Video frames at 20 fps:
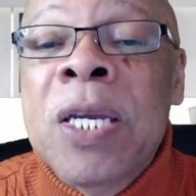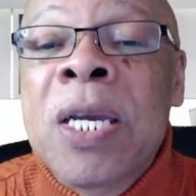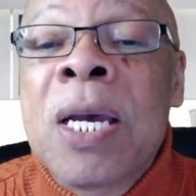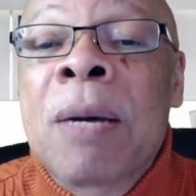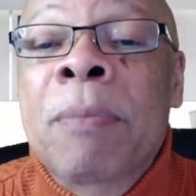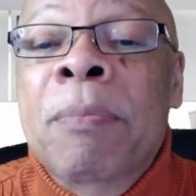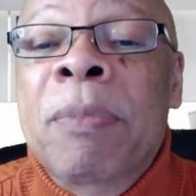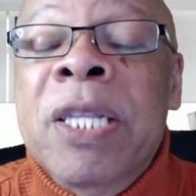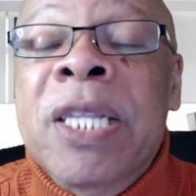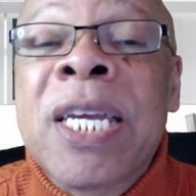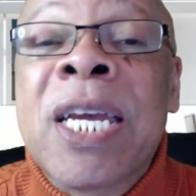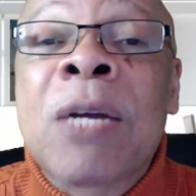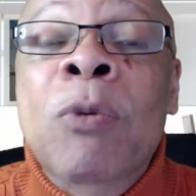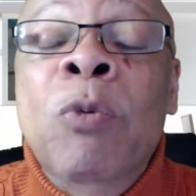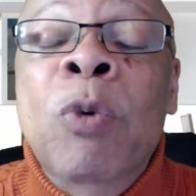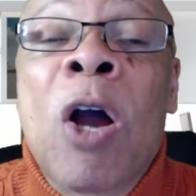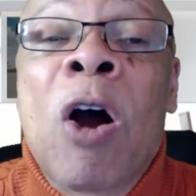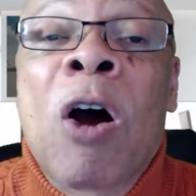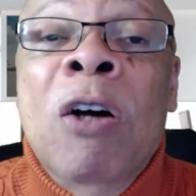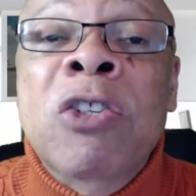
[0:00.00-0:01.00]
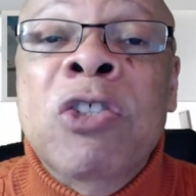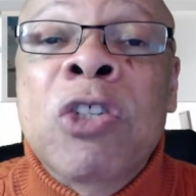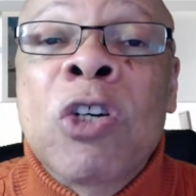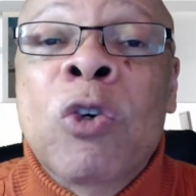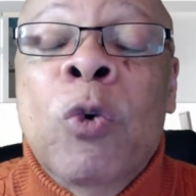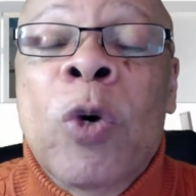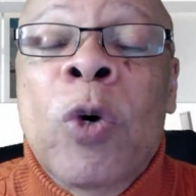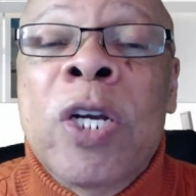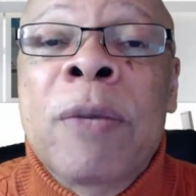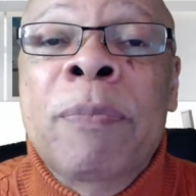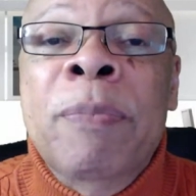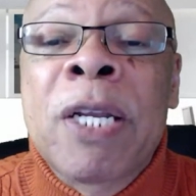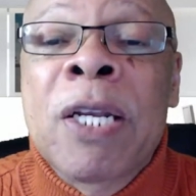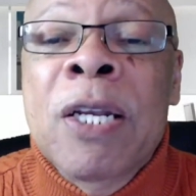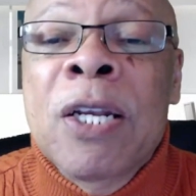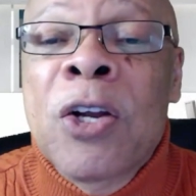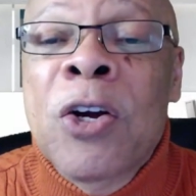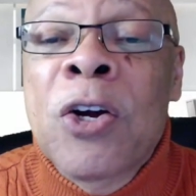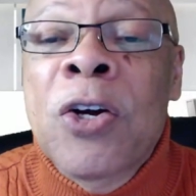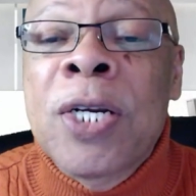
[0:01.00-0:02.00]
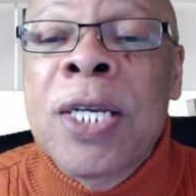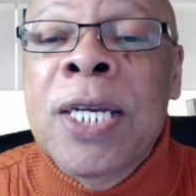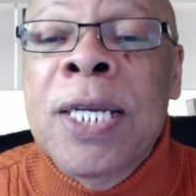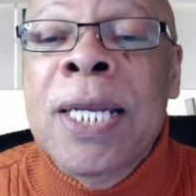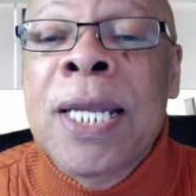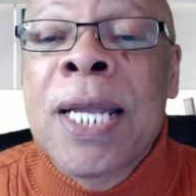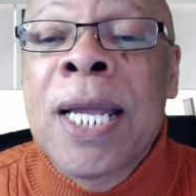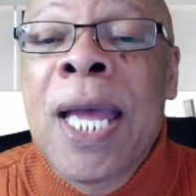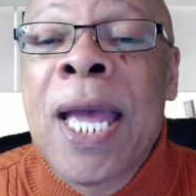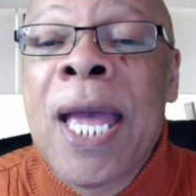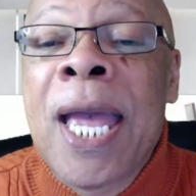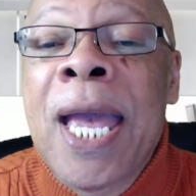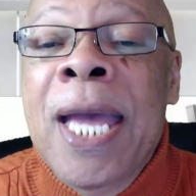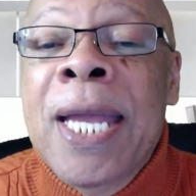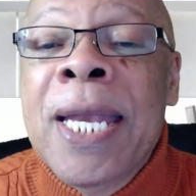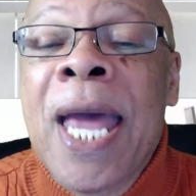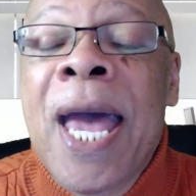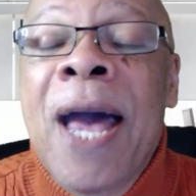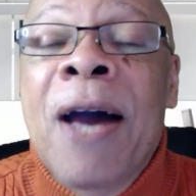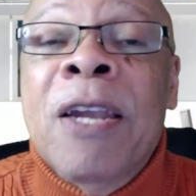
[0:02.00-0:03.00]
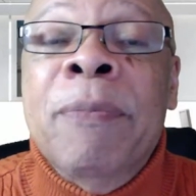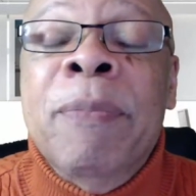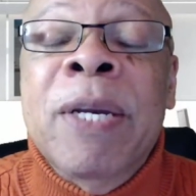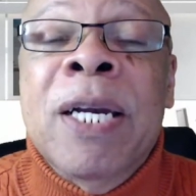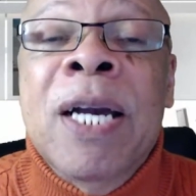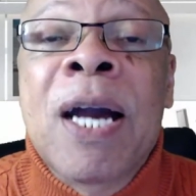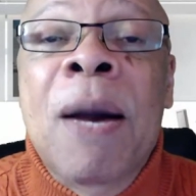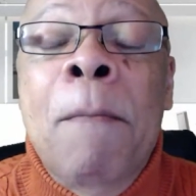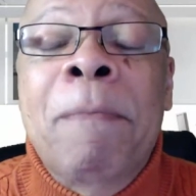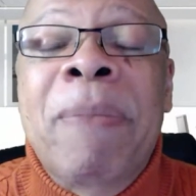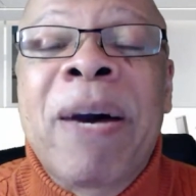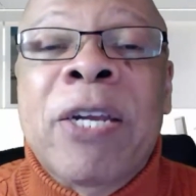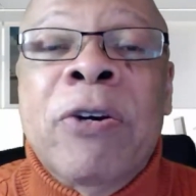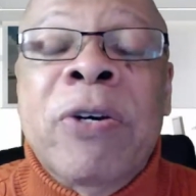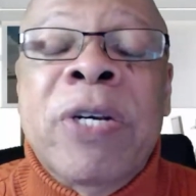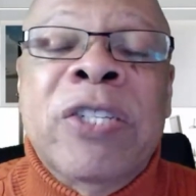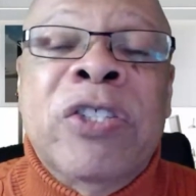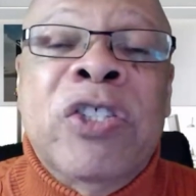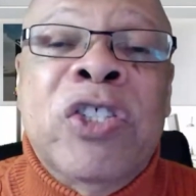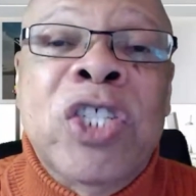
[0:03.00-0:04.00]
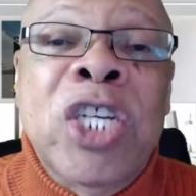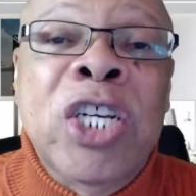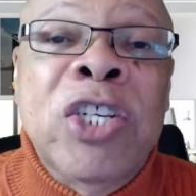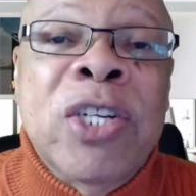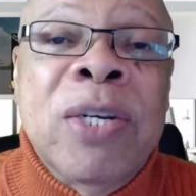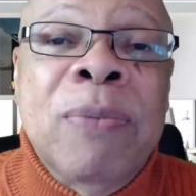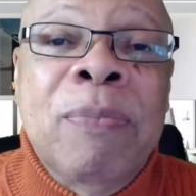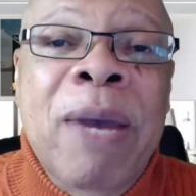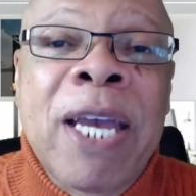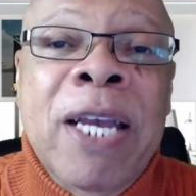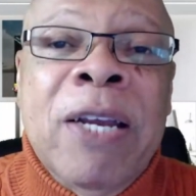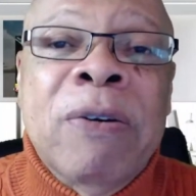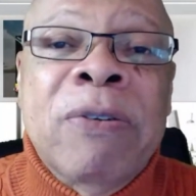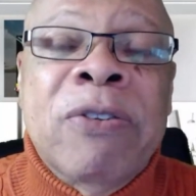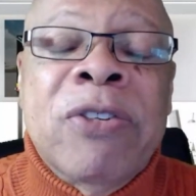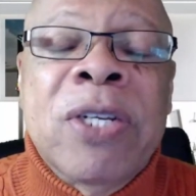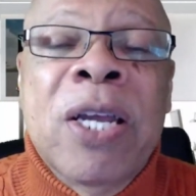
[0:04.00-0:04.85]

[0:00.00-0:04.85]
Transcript: But then we also want to be learning and how to become better decision makers.